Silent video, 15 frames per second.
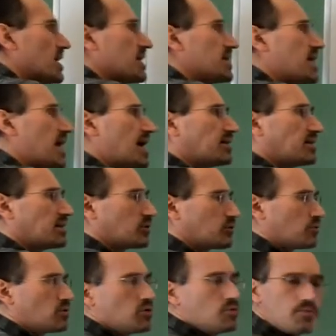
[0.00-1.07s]
that the
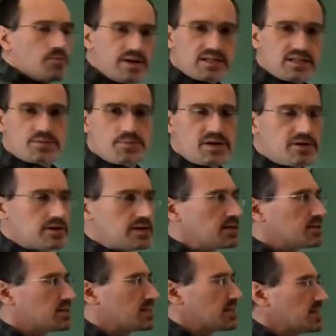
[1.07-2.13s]
group
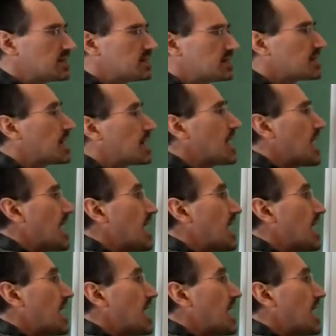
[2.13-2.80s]
experiences,